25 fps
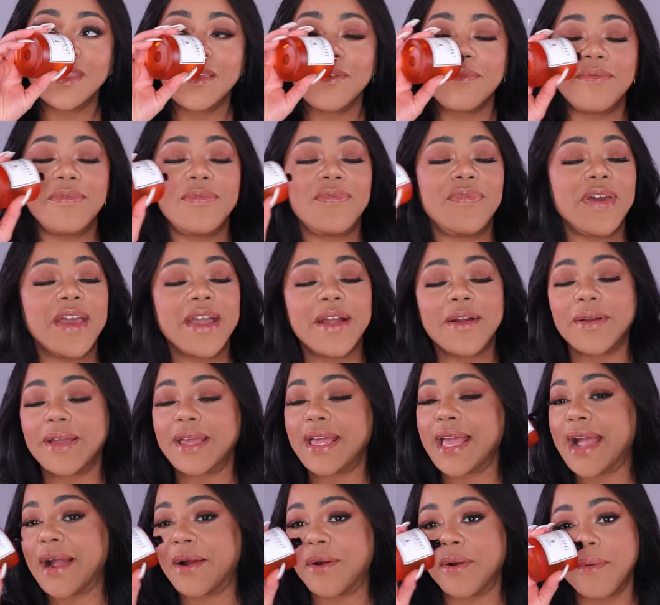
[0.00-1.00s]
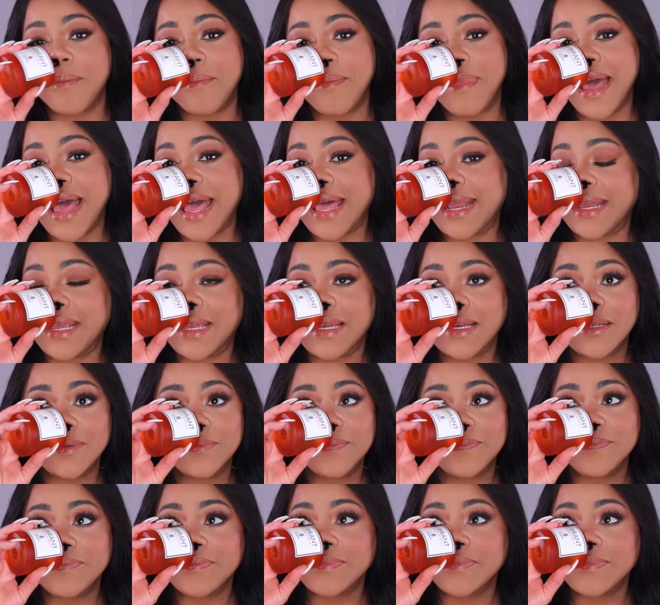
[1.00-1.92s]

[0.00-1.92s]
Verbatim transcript: very aromatic,